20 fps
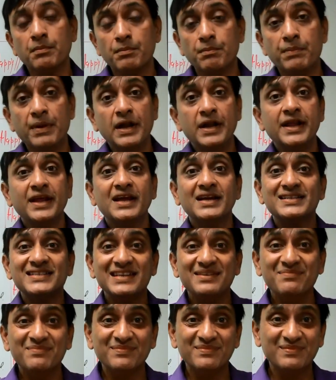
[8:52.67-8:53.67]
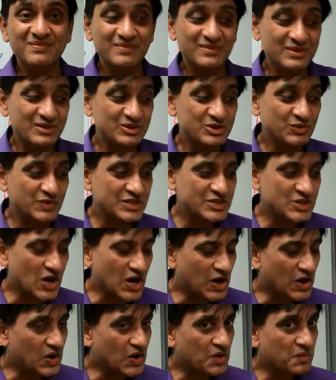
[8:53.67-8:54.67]
building a team? So we
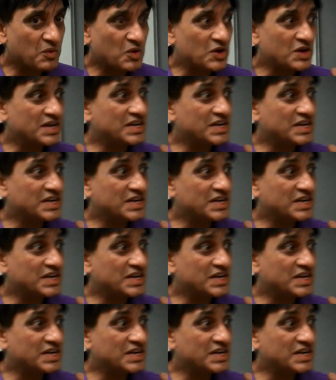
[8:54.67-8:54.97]
talk a lot about